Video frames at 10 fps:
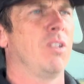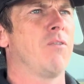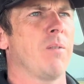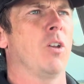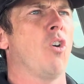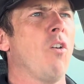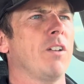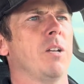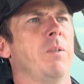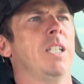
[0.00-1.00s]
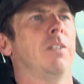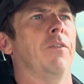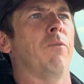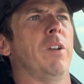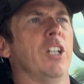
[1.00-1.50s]
given me an awful lot of basic
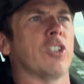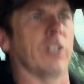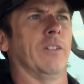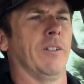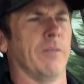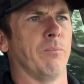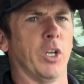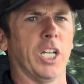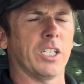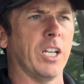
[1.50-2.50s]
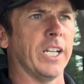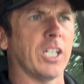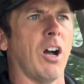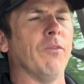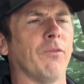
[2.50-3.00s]
information, but it
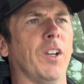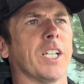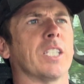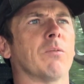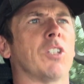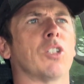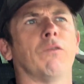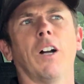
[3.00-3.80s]
conflicts with stuff I